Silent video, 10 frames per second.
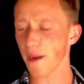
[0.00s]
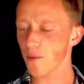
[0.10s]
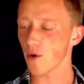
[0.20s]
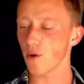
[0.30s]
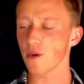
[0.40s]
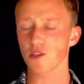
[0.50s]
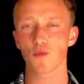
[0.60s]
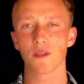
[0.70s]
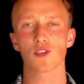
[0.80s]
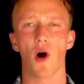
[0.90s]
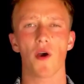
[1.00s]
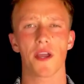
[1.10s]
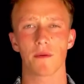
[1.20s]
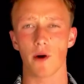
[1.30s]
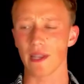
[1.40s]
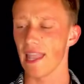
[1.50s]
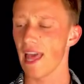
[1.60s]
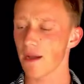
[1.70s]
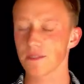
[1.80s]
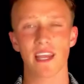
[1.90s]
am going to be talking about
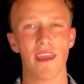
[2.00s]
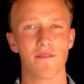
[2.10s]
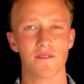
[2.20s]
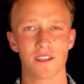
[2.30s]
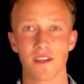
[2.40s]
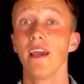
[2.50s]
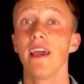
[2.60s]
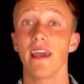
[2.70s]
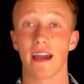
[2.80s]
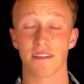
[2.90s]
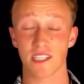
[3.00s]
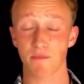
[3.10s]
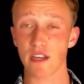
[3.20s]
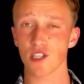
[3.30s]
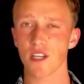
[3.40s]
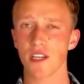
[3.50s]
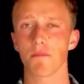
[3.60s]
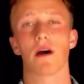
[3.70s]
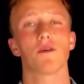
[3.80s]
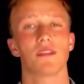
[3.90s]
lab safety and especially
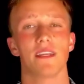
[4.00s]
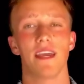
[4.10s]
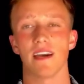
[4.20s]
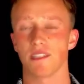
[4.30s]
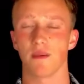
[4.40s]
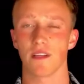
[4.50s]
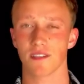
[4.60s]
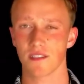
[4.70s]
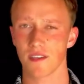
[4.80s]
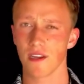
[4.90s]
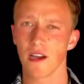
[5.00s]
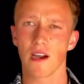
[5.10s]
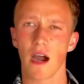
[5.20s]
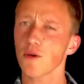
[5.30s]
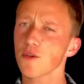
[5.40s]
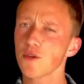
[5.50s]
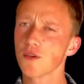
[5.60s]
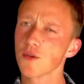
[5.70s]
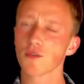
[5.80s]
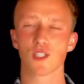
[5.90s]
about gas mask. How do you
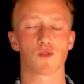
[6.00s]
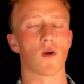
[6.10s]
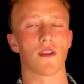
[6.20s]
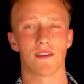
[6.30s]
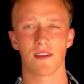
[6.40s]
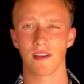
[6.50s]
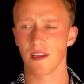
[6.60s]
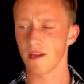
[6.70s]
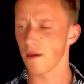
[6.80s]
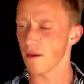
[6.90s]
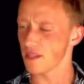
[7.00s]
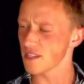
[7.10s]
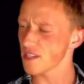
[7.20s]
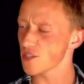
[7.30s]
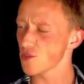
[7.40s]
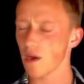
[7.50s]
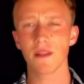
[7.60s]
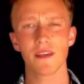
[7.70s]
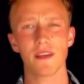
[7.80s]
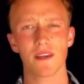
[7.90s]
use one? This is
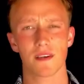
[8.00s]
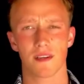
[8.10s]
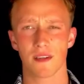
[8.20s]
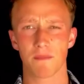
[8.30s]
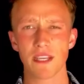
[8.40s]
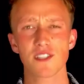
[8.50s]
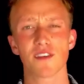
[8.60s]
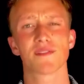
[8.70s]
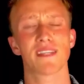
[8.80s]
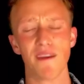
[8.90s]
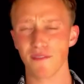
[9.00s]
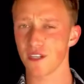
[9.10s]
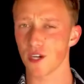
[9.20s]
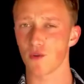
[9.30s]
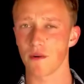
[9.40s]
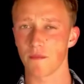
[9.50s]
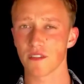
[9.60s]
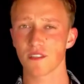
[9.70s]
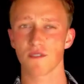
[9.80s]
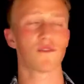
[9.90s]
normally a piece of safety
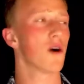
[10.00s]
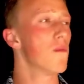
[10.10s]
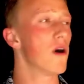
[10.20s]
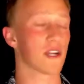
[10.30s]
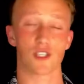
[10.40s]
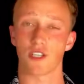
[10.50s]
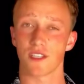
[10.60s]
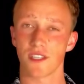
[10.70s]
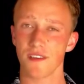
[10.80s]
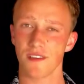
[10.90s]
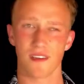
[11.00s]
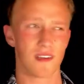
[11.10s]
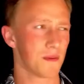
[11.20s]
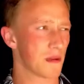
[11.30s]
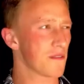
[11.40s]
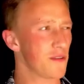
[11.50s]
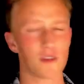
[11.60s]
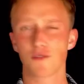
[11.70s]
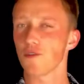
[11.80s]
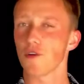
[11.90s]
equipment for emergency, but if you're
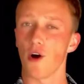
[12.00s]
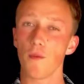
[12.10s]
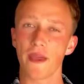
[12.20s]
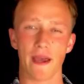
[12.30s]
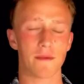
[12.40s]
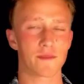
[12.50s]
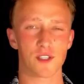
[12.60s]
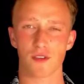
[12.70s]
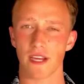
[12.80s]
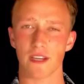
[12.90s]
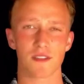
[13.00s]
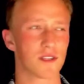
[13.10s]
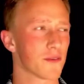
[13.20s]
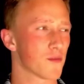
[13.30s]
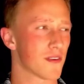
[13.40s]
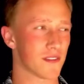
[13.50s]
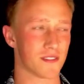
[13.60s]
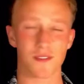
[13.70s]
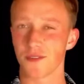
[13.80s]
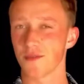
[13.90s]
doing home chemistry and don't want
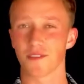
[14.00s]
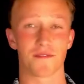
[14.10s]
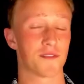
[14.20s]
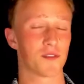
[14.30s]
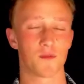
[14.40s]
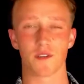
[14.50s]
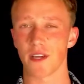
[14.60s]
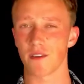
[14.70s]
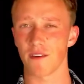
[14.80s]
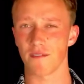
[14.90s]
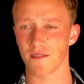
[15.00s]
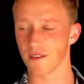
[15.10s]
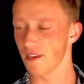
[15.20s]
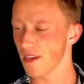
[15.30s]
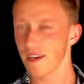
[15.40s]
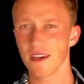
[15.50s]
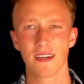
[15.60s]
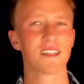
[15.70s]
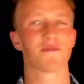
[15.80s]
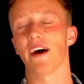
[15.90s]
to use a fume that often, it
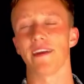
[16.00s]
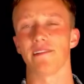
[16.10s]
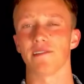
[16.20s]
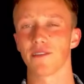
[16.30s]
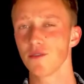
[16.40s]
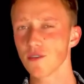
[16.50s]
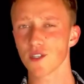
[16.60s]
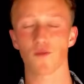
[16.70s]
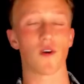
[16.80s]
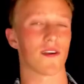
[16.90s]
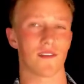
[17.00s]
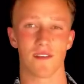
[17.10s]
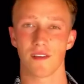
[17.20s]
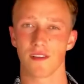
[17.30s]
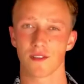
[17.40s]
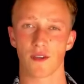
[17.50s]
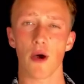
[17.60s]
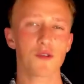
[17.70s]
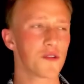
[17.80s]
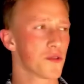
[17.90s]
is vital to use one. So
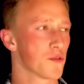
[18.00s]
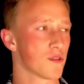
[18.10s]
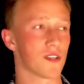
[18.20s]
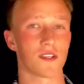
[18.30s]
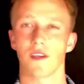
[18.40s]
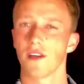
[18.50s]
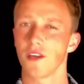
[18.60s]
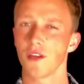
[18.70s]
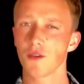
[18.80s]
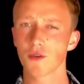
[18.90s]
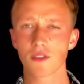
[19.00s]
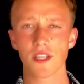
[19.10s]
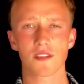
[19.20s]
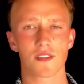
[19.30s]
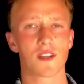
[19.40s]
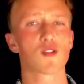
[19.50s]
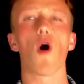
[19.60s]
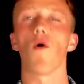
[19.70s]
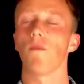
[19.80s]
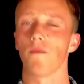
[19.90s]
how do you use it? You use it in the
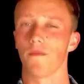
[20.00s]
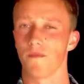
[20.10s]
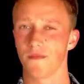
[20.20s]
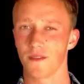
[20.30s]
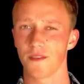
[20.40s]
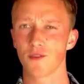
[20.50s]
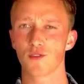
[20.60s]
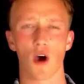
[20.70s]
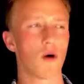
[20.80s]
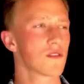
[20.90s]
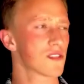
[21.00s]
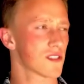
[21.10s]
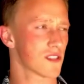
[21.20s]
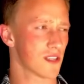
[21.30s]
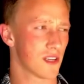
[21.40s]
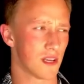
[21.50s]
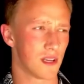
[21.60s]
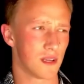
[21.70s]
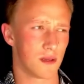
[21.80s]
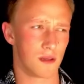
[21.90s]
open. You don't
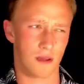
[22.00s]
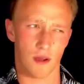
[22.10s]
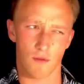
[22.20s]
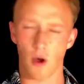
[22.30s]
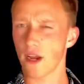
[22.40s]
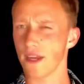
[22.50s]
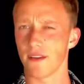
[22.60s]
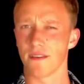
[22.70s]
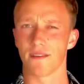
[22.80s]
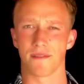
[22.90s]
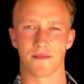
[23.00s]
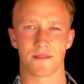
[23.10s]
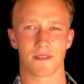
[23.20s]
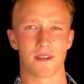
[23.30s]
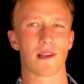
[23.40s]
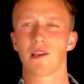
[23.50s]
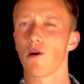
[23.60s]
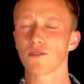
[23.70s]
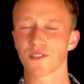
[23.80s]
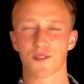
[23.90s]
work in a
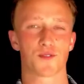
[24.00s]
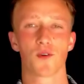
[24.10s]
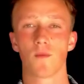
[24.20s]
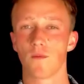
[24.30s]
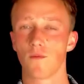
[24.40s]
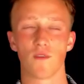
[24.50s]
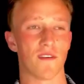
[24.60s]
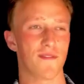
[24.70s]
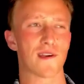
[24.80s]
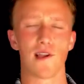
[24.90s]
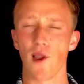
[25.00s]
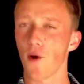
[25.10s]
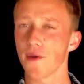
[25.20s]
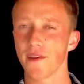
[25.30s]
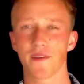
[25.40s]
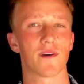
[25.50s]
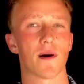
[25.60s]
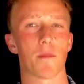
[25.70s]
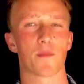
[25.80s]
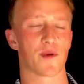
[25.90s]
closed room with chlorine
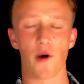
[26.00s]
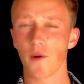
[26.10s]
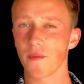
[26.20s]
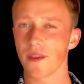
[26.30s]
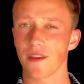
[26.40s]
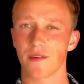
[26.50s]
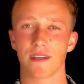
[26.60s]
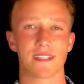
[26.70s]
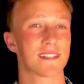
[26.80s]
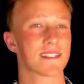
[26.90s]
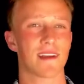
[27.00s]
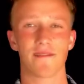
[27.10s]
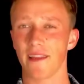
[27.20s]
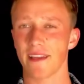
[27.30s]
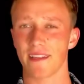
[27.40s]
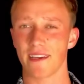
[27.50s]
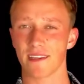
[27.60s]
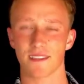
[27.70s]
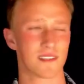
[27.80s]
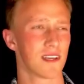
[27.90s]
or bromine or stuff like that.